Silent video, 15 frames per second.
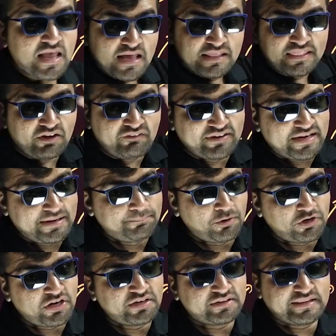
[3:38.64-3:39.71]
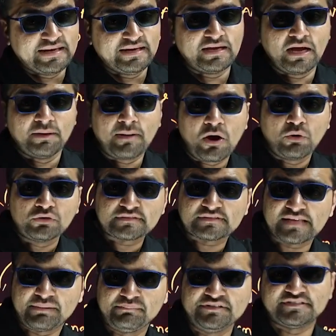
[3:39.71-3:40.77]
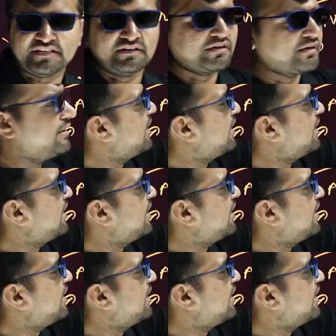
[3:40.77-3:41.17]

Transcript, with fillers: Now very important thing about semicircle.